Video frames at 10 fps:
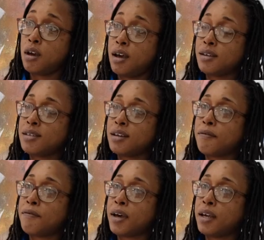I see
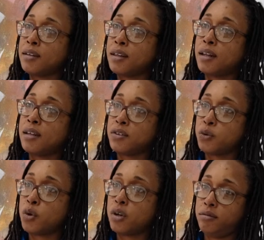a fight that he has
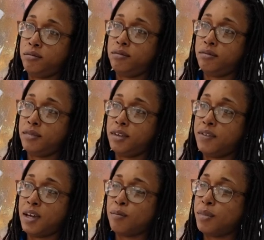won, if
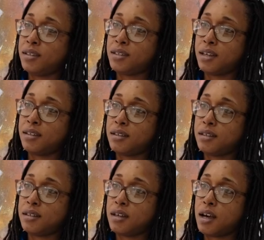that makes
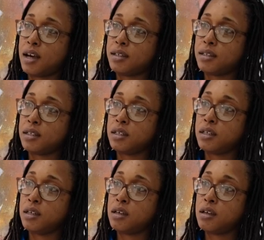sense. I
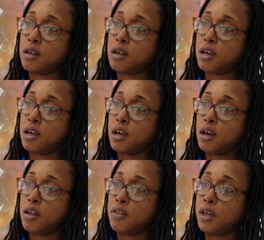see
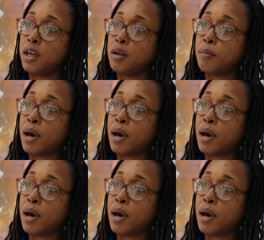the inner